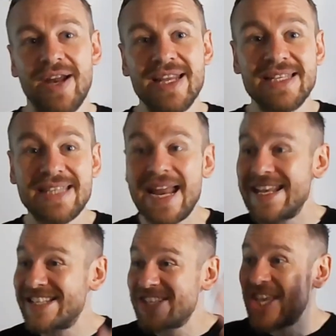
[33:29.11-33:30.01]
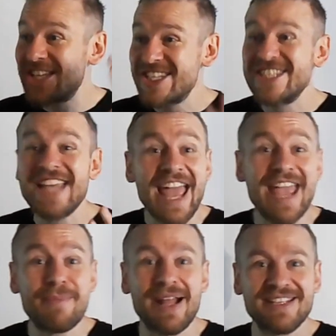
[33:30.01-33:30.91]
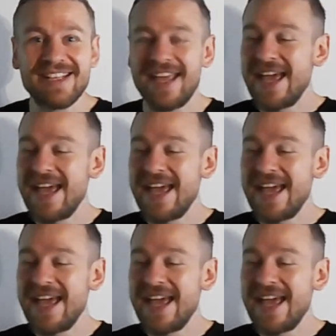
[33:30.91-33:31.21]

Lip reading: And he said, it's the same, Anthony.